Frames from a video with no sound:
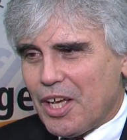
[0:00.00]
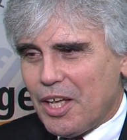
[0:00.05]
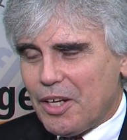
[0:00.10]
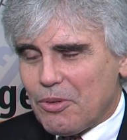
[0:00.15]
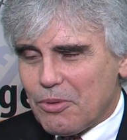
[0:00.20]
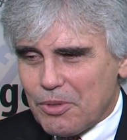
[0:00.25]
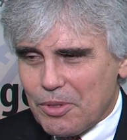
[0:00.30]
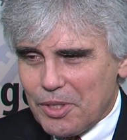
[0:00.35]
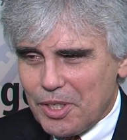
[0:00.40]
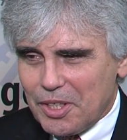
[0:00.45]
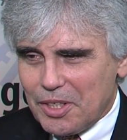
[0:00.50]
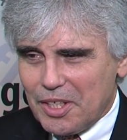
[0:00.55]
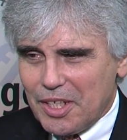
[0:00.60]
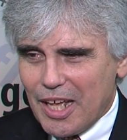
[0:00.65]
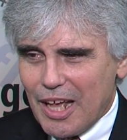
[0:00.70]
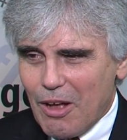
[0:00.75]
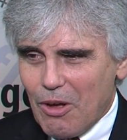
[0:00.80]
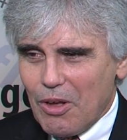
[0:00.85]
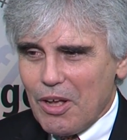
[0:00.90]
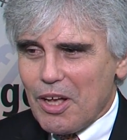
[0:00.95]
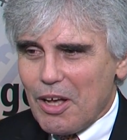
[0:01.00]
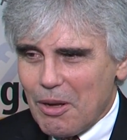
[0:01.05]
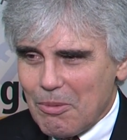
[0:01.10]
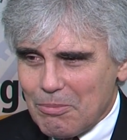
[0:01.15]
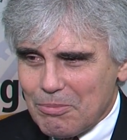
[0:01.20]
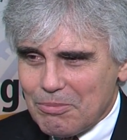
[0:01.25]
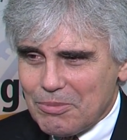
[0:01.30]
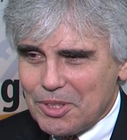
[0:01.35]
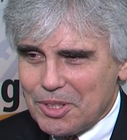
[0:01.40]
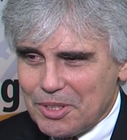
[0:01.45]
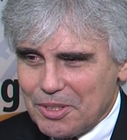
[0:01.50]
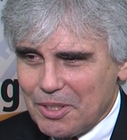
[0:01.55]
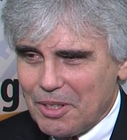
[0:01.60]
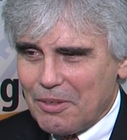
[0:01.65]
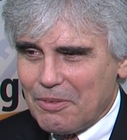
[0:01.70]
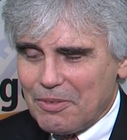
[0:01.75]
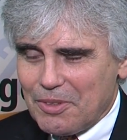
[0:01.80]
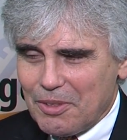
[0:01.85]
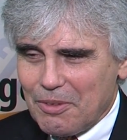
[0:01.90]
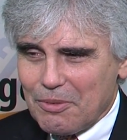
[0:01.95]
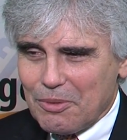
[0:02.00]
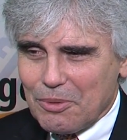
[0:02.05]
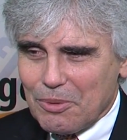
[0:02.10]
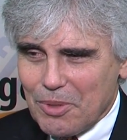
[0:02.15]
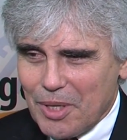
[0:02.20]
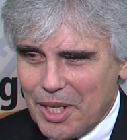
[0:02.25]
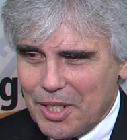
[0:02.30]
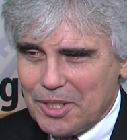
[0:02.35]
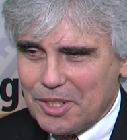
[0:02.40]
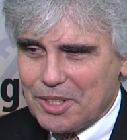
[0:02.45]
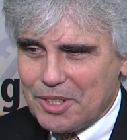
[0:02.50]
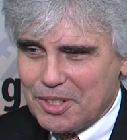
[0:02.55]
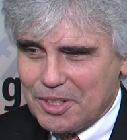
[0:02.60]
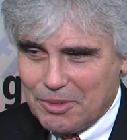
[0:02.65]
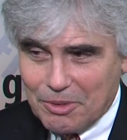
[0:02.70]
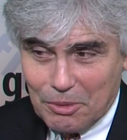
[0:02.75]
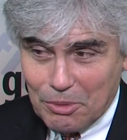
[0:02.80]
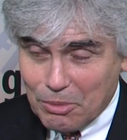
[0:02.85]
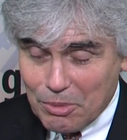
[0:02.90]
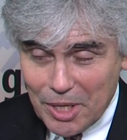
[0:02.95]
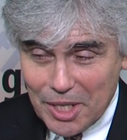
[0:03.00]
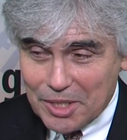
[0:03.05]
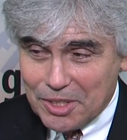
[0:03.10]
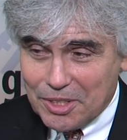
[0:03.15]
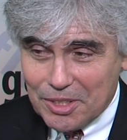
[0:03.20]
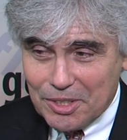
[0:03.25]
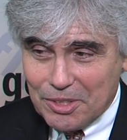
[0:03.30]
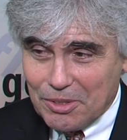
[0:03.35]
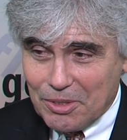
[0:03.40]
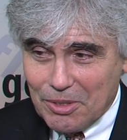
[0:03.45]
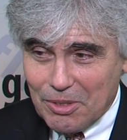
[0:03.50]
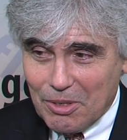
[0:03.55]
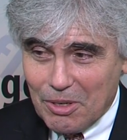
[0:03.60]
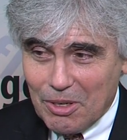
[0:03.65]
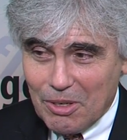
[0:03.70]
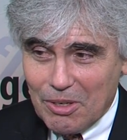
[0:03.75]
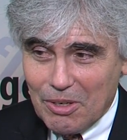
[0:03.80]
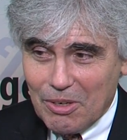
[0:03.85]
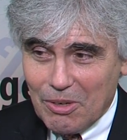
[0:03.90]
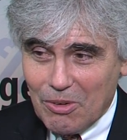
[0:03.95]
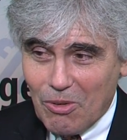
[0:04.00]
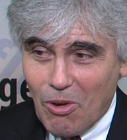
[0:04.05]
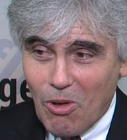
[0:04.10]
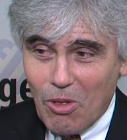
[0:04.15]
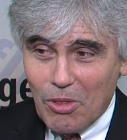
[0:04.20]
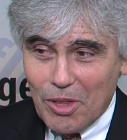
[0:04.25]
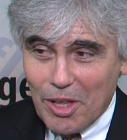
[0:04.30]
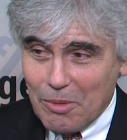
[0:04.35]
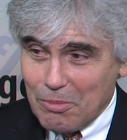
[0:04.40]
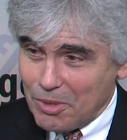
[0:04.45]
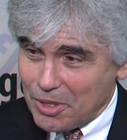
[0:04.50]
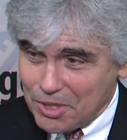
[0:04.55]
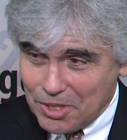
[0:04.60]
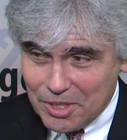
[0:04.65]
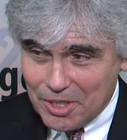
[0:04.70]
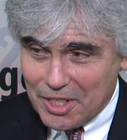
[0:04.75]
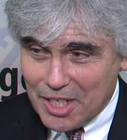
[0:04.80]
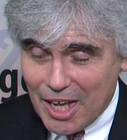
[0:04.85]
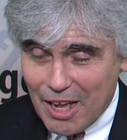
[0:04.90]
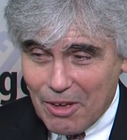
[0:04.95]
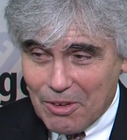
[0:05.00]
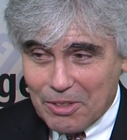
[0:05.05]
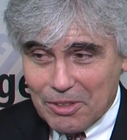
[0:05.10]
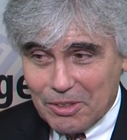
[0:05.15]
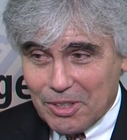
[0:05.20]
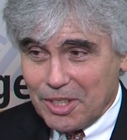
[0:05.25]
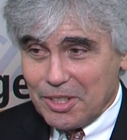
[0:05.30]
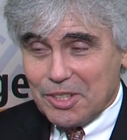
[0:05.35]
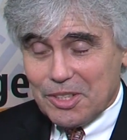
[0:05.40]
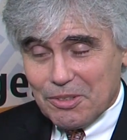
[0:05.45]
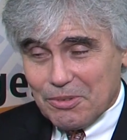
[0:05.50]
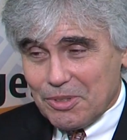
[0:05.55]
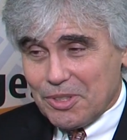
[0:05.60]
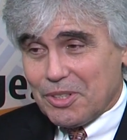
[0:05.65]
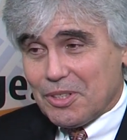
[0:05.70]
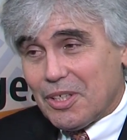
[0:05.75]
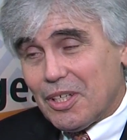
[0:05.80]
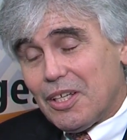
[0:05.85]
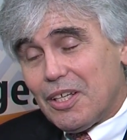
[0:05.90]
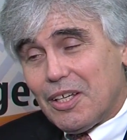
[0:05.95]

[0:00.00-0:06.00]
I don't think the outcomes of, of the race, of the races are, are, are, all that much in doubt unless there's